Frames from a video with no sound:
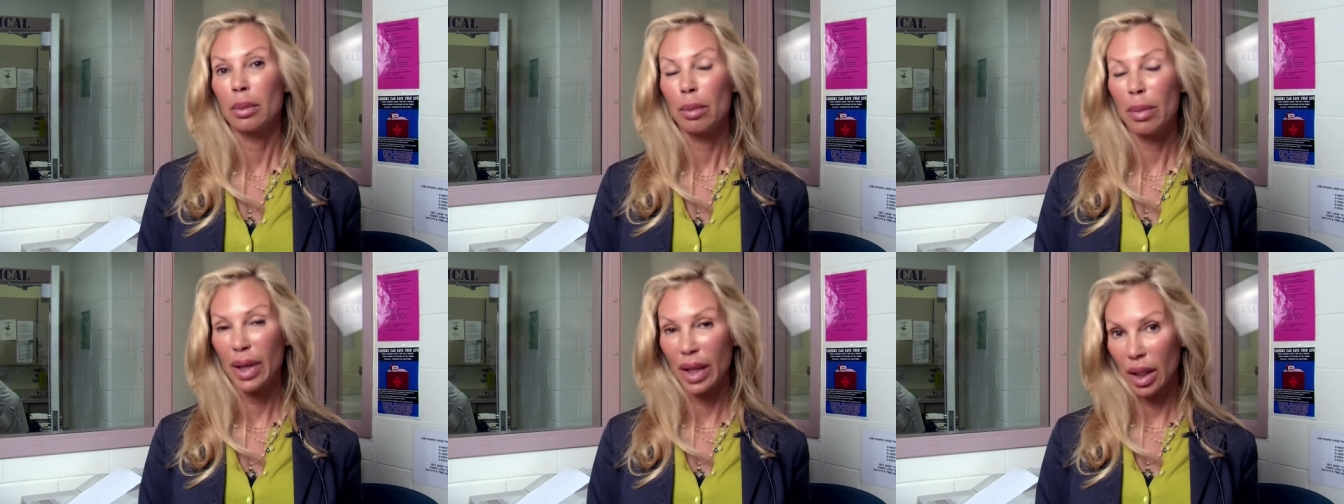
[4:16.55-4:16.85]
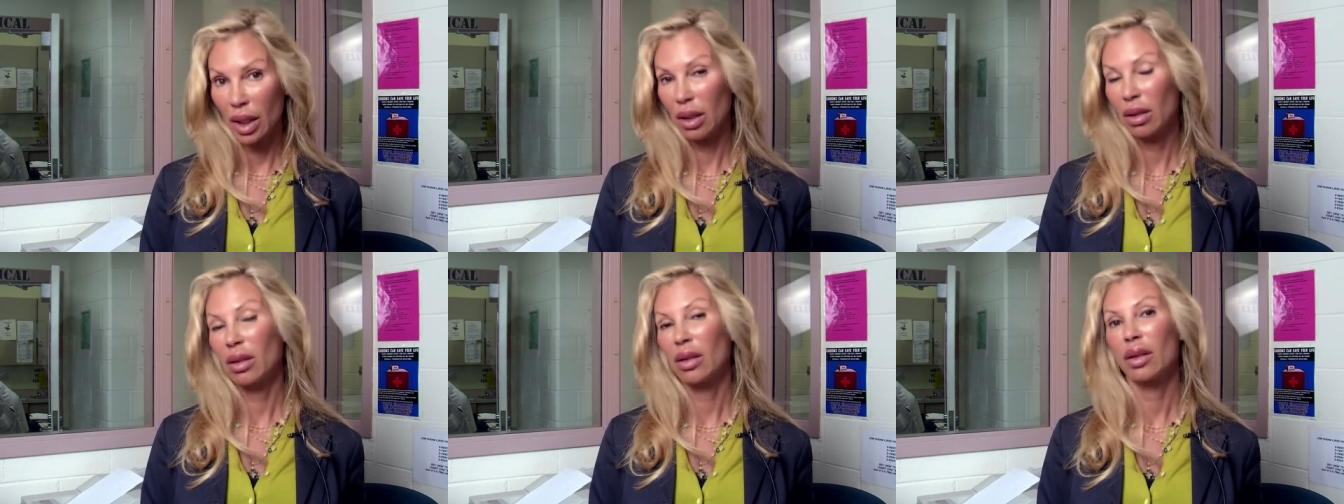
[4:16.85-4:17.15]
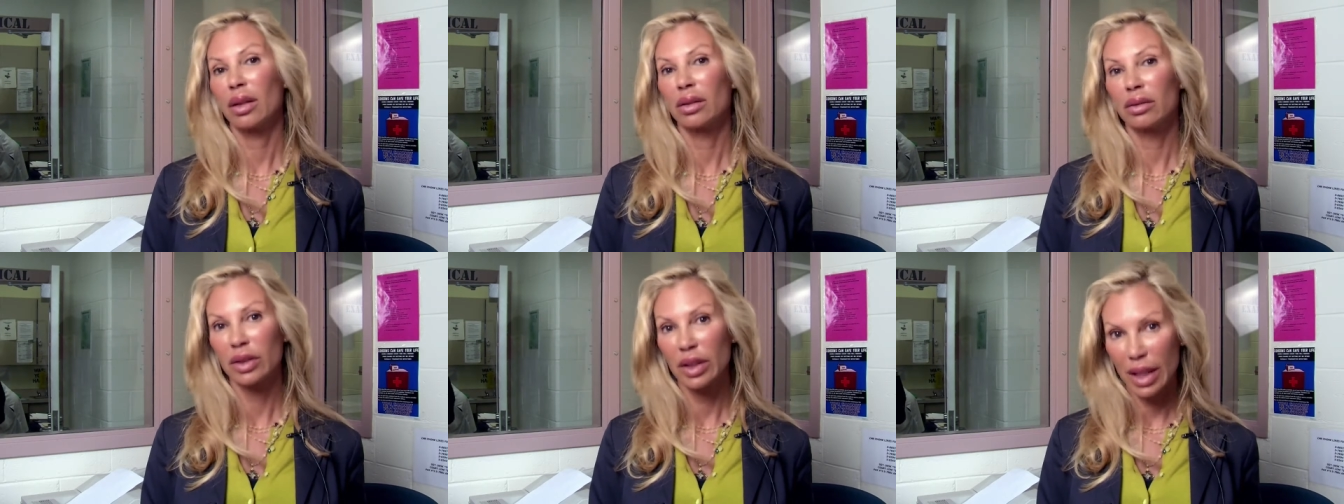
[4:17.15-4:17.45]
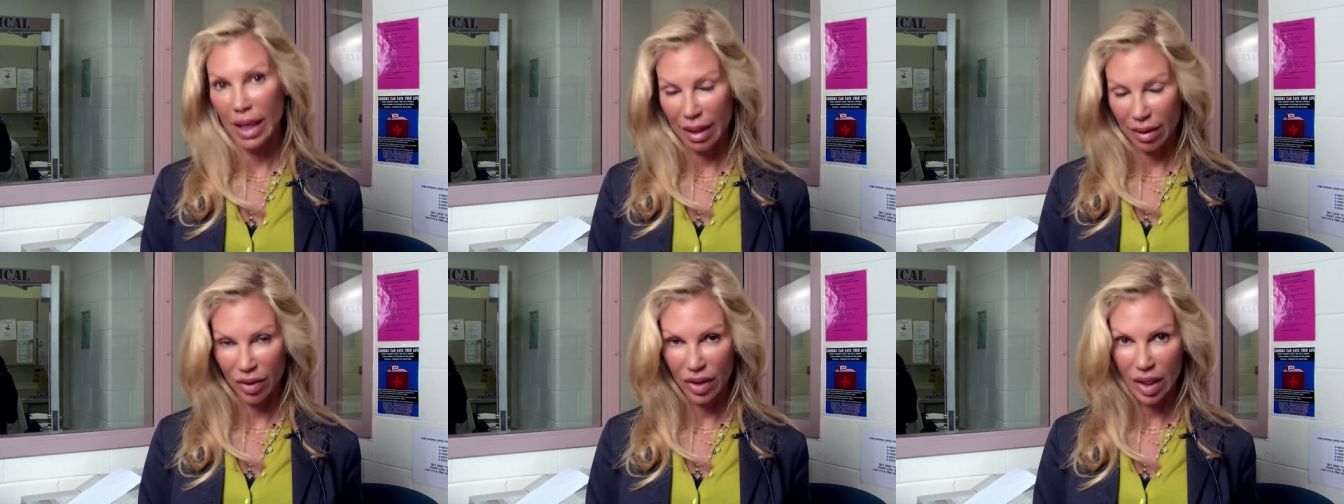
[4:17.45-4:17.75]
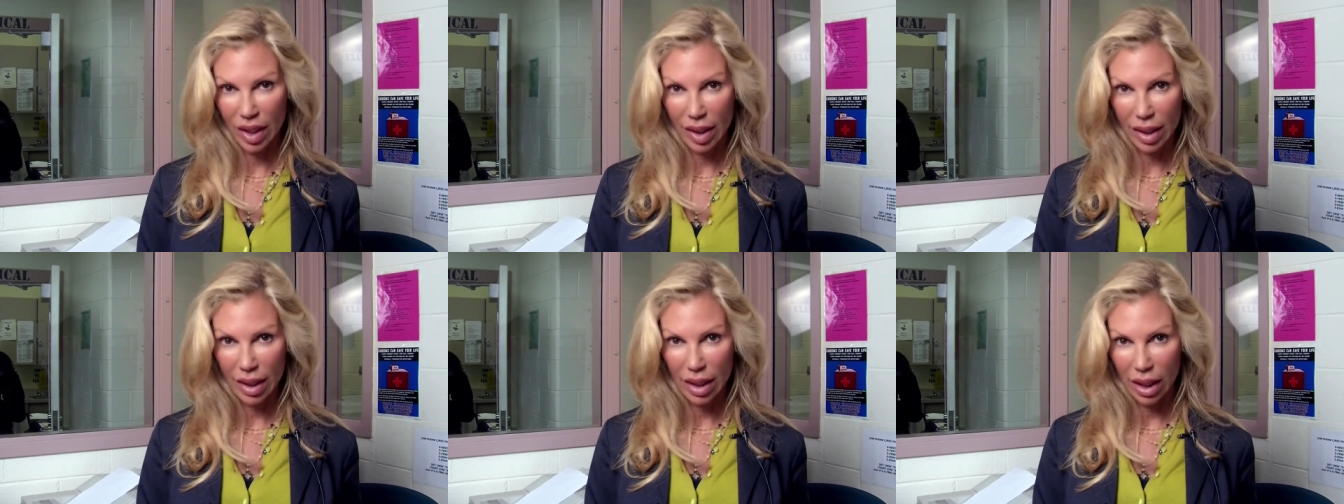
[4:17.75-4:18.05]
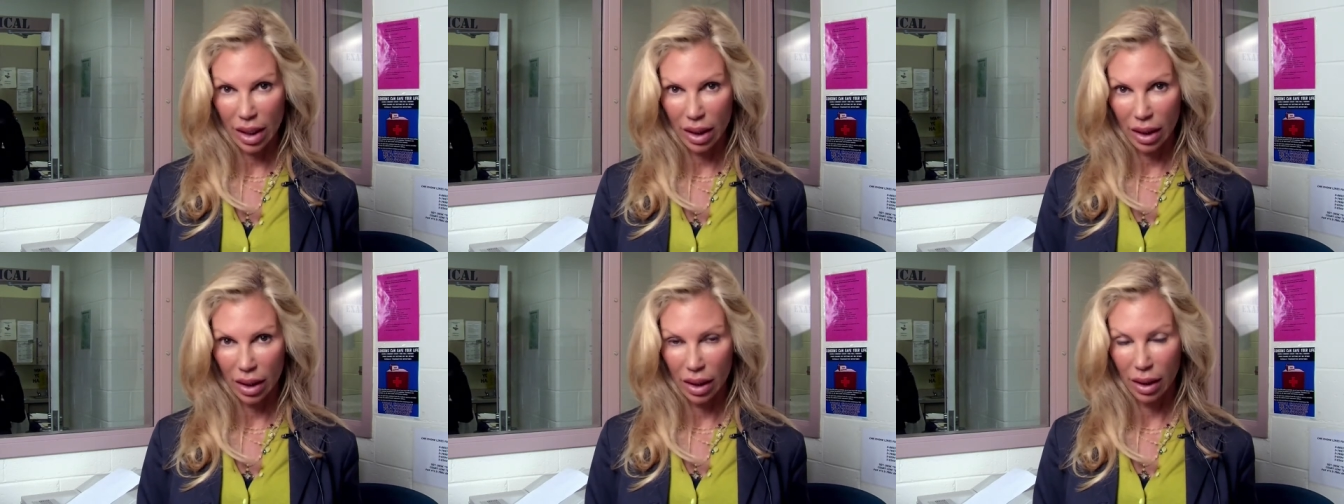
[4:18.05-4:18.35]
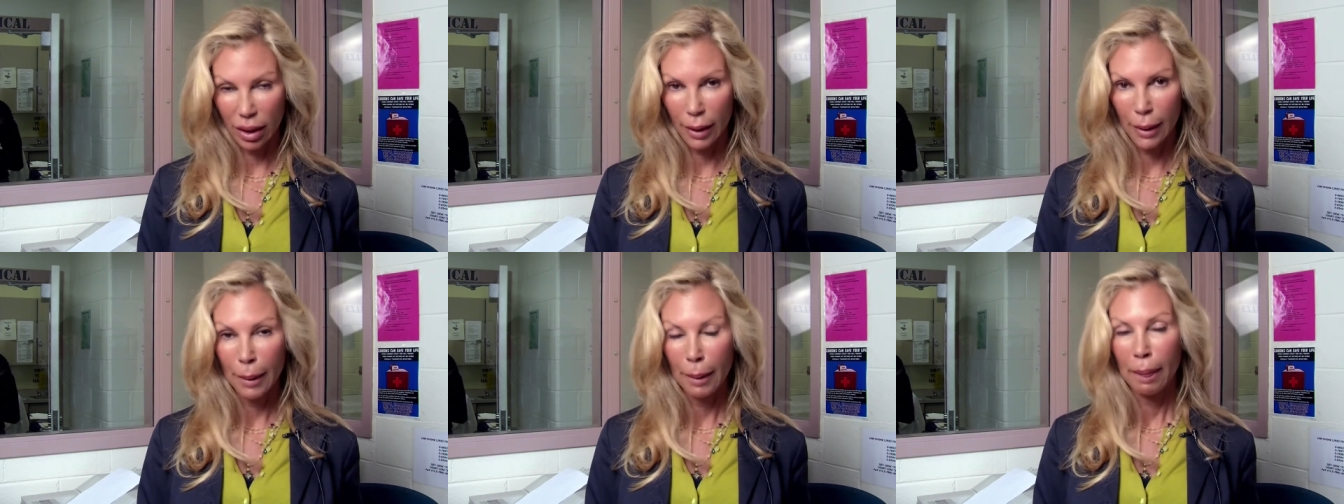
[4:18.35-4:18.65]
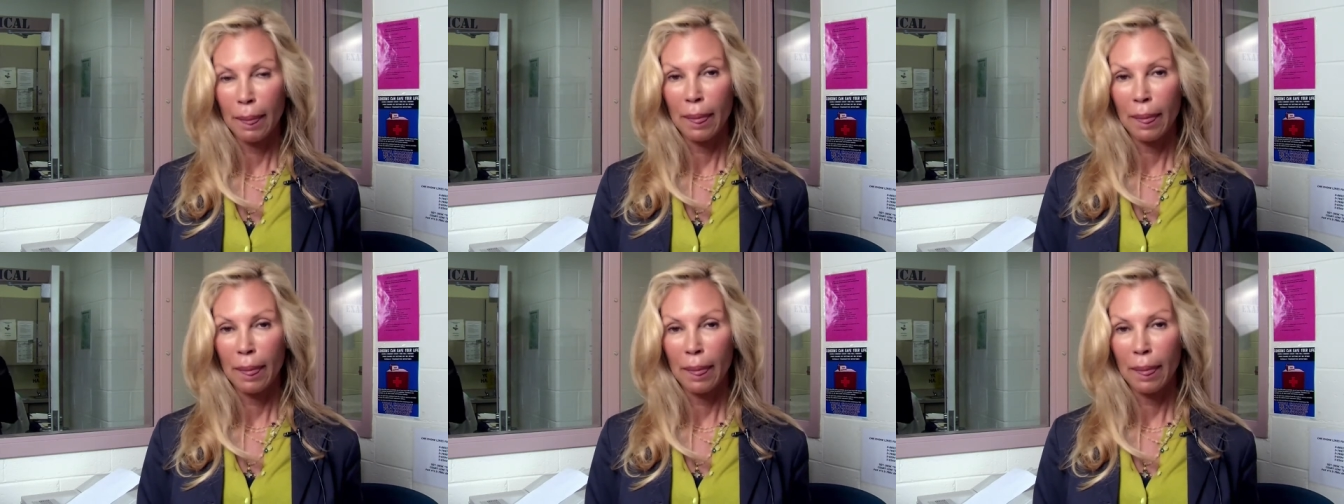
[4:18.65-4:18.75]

been life-sustaining.